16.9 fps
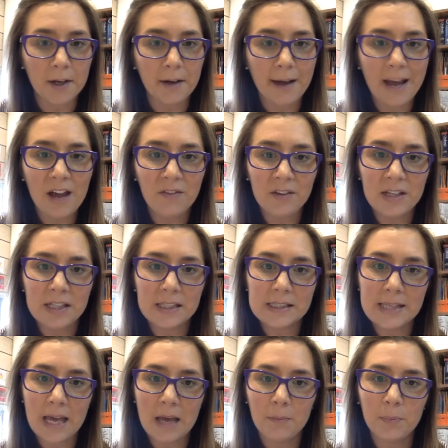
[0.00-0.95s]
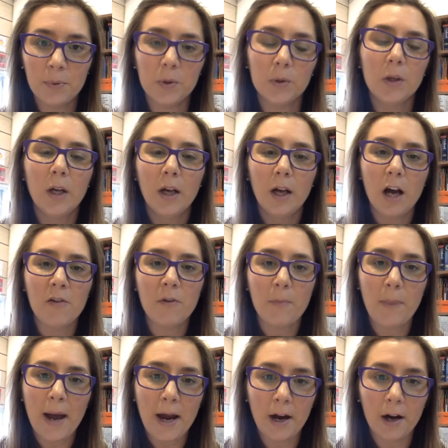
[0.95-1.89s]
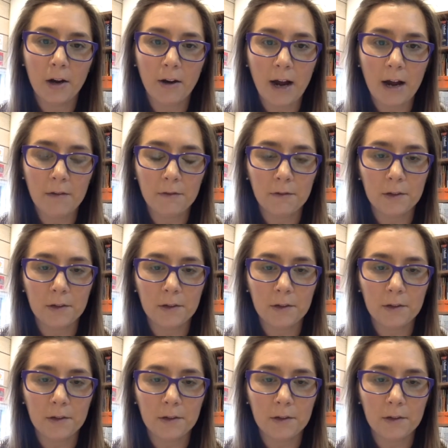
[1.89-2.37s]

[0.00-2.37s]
And I have an example of a paragraph,